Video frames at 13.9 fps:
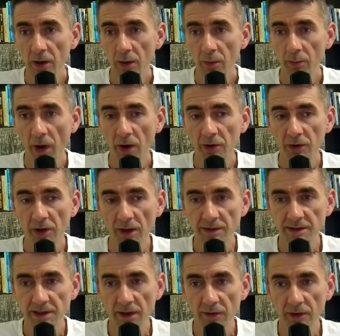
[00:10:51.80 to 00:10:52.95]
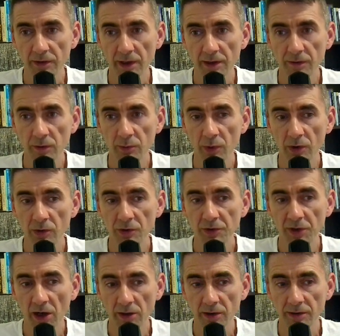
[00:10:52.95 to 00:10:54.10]
pawn on f7. That would be a good
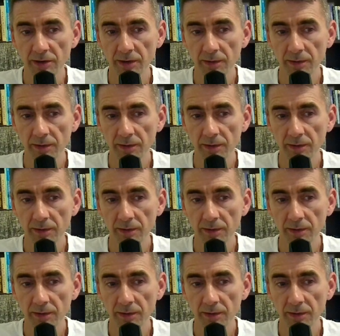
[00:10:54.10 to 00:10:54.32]
target.